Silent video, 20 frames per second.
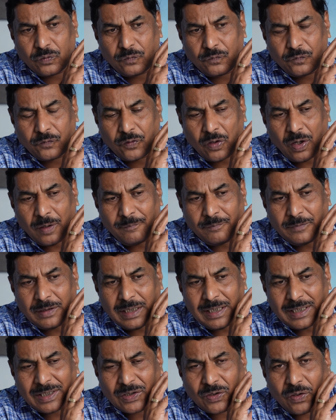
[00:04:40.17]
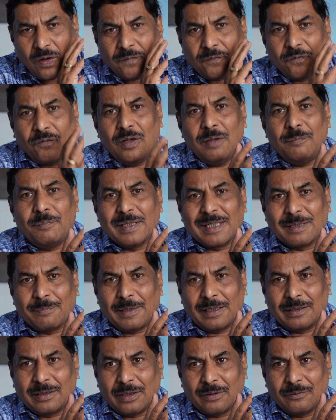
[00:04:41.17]
from the software
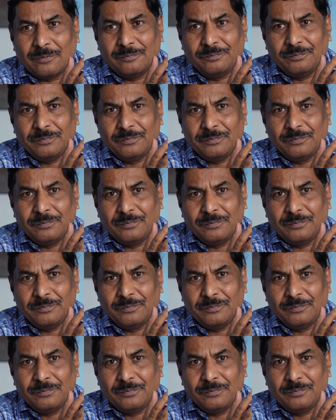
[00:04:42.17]
perspective.